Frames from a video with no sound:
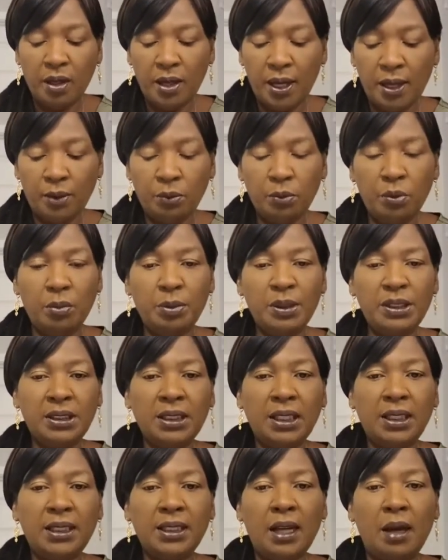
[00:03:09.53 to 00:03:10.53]
And we'll be
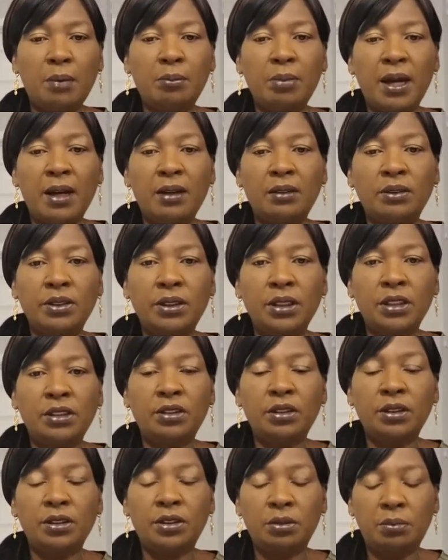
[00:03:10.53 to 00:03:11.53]
sending out barrels
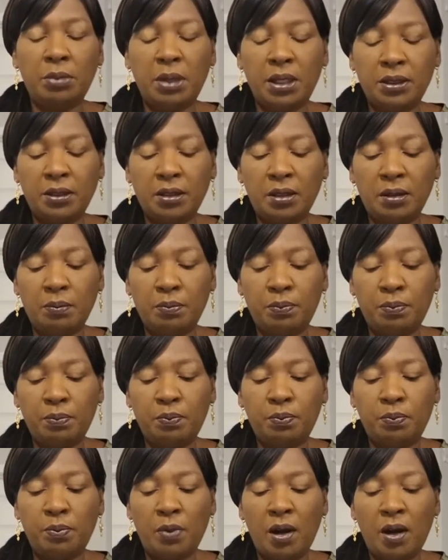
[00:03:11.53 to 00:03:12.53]
into Jamaica
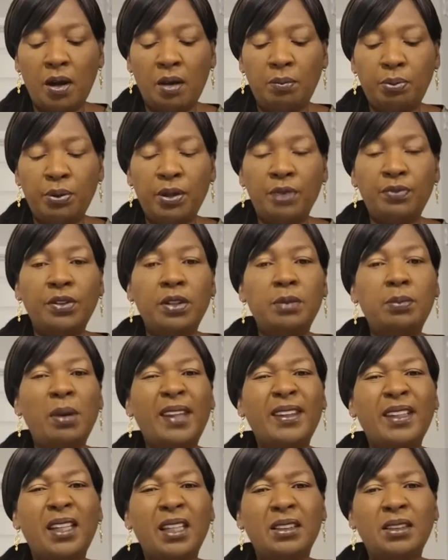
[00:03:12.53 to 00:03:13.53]
uh, prayerfully
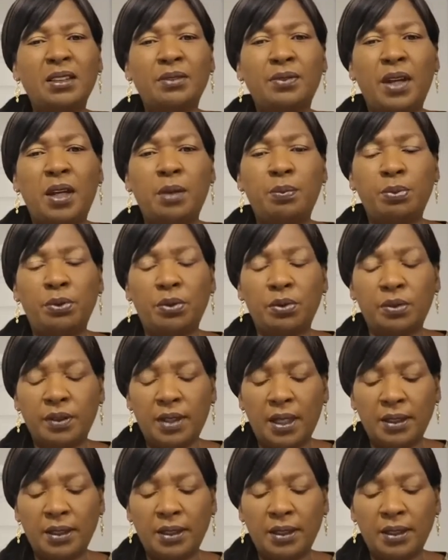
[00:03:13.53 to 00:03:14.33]
by the end of April.